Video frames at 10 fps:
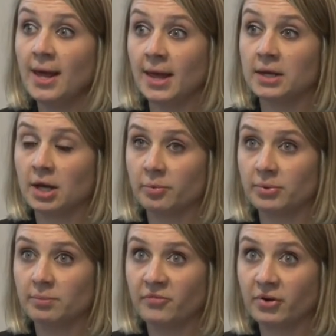and help
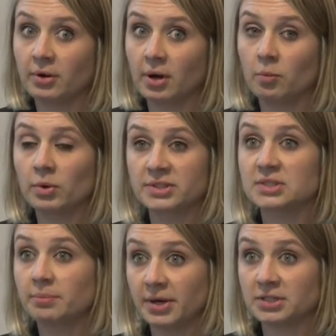them figure out what's
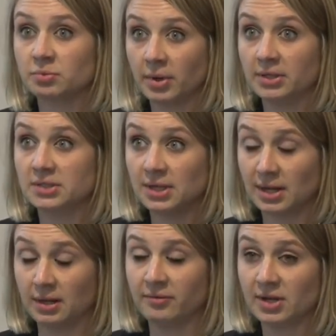the best way to
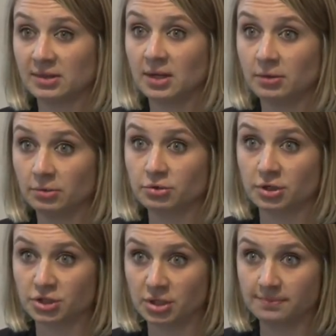kind of get that
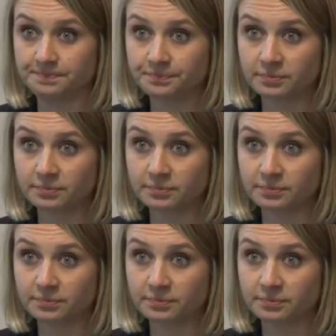nutrition,